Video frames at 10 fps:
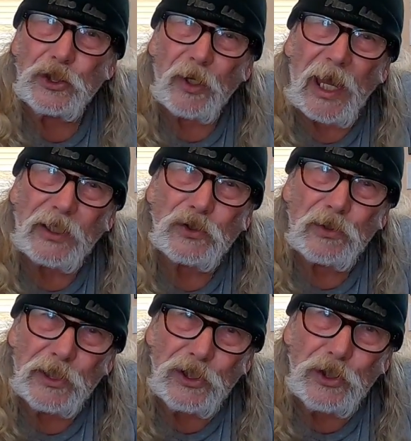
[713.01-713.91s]
that you're
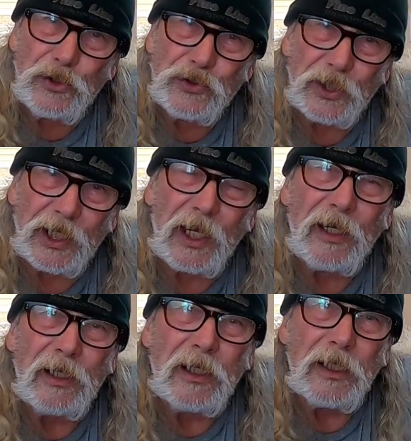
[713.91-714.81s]
actually using
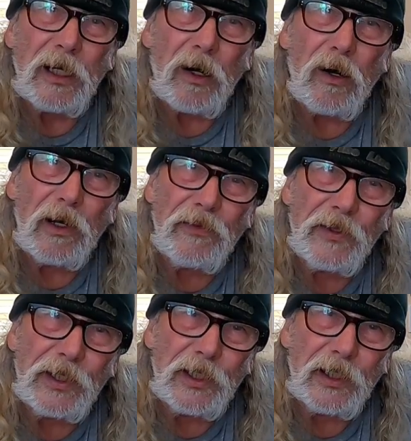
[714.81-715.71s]
on
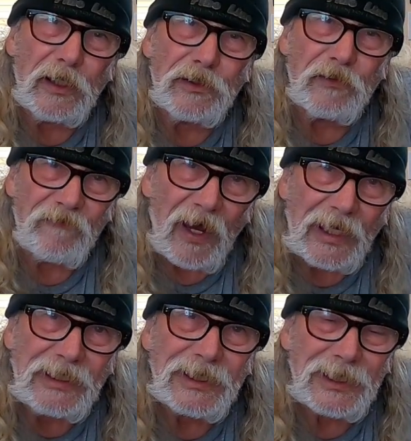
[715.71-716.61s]
the
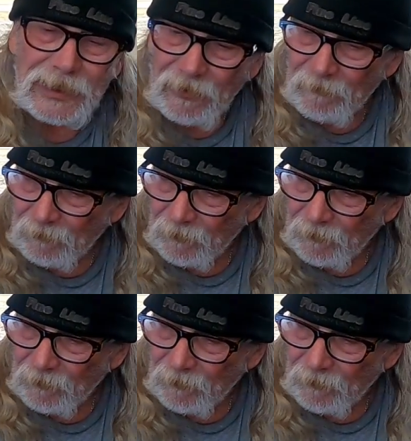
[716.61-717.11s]
device.